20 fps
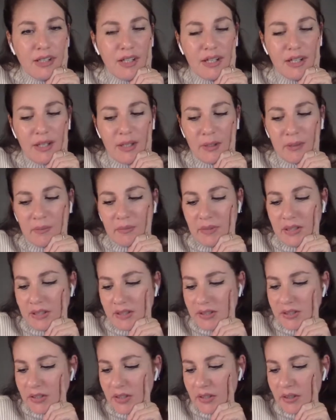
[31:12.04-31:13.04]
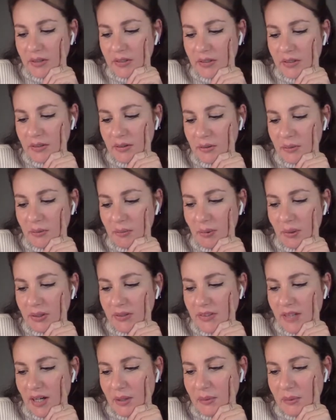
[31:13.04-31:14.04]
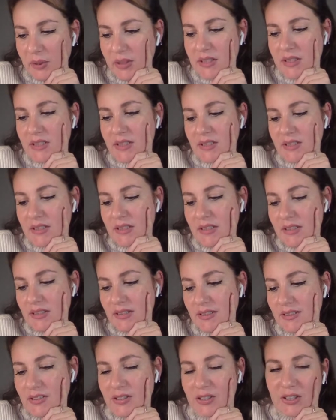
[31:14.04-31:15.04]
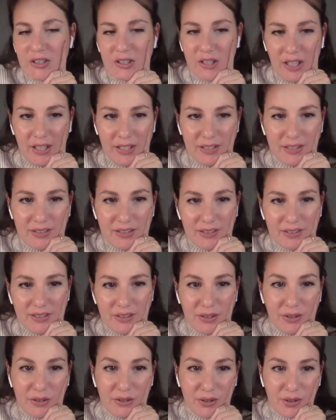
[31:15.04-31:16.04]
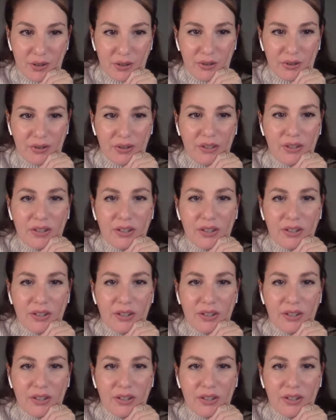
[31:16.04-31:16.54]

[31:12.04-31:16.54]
So what I would suggest you do